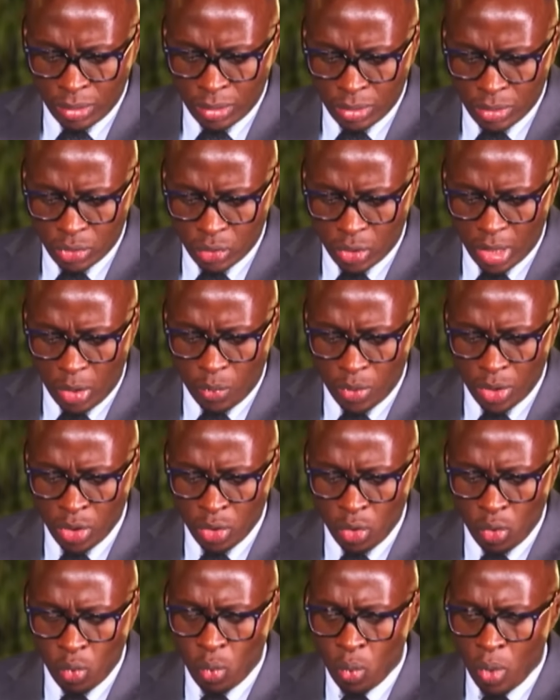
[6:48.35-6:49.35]
so that we know
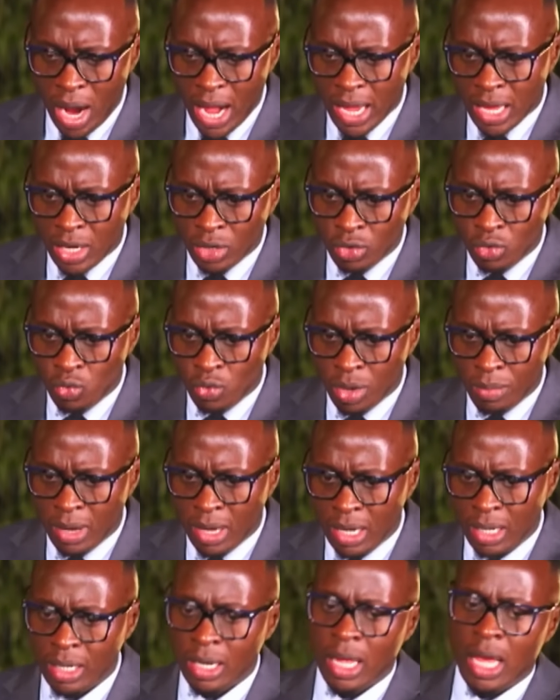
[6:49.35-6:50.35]
why do
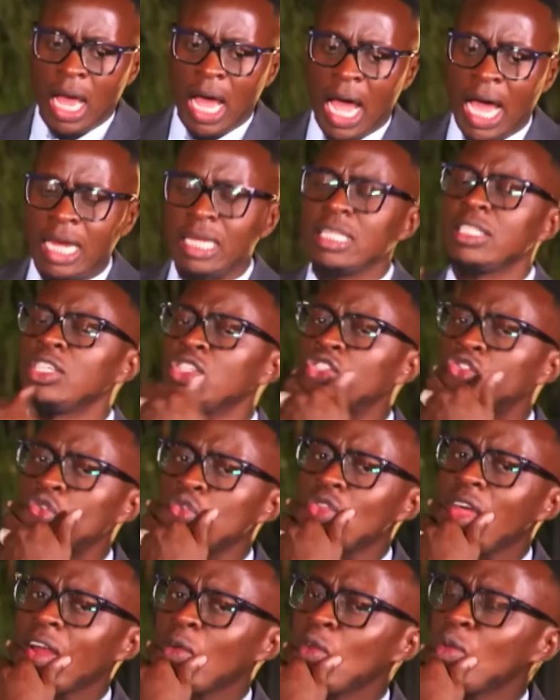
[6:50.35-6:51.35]
women, and is it true
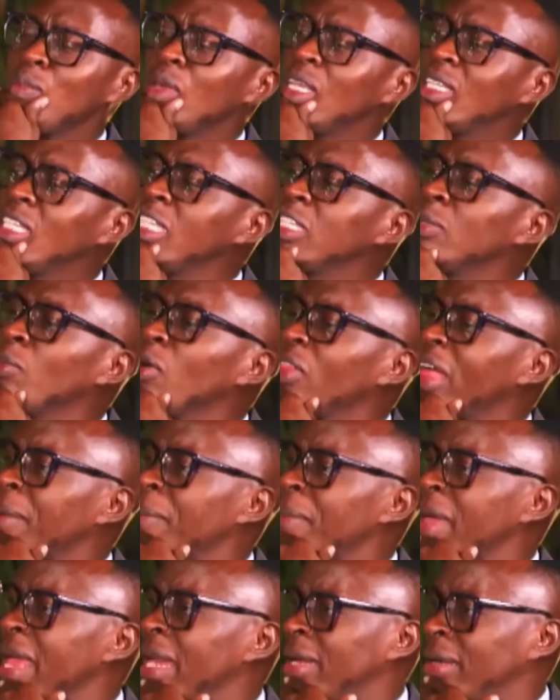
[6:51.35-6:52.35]
that women cheat more than
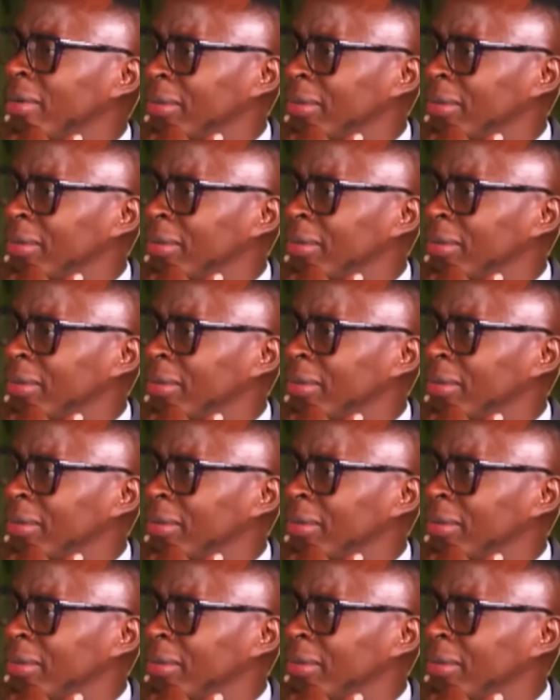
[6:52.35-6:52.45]
men?